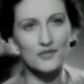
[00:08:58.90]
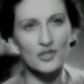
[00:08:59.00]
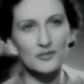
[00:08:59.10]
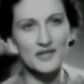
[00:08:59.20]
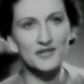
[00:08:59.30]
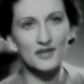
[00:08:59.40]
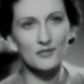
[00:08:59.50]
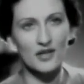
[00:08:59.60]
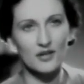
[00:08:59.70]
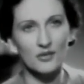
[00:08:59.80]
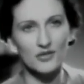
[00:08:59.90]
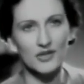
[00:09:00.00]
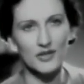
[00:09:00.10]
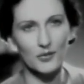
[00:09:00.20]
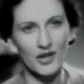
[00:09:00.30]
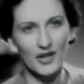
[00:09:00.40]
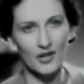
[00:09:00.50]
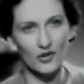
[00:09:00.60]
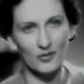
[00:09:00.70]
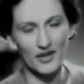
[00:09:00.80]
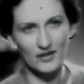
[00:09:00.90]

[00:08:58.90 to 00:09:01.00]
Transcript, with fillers: Happen you'll miss the mill when you get away,